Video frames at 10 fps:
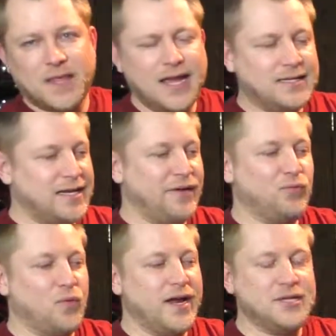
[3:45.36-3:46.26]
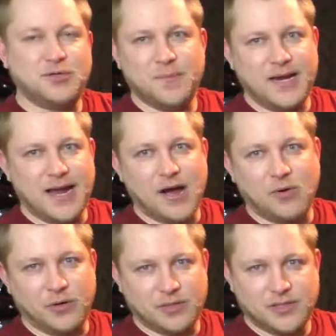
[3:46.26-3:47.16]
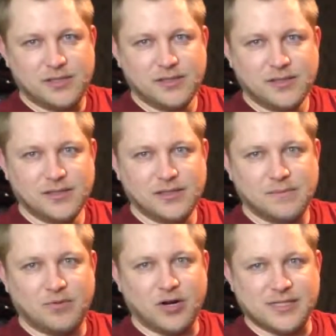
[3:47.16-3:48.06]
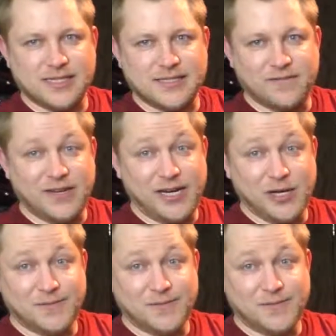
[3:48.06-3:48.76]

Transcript: it takes way too many hours to process a video.